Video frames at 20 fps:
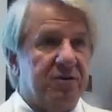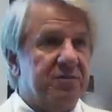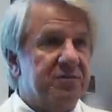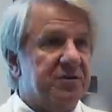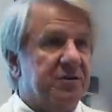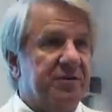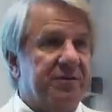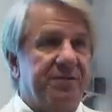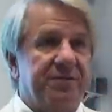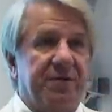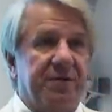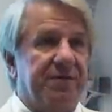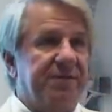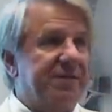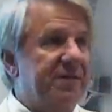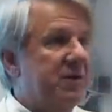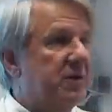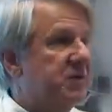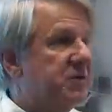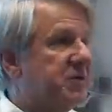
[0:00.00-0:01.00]
terms of the
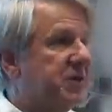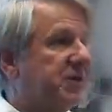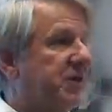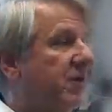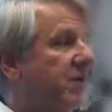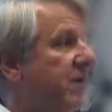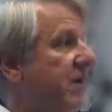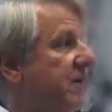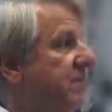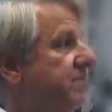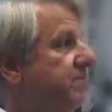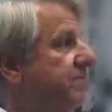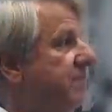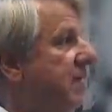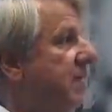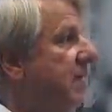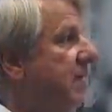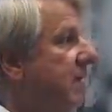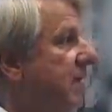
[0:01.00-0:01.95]
fields that they're in.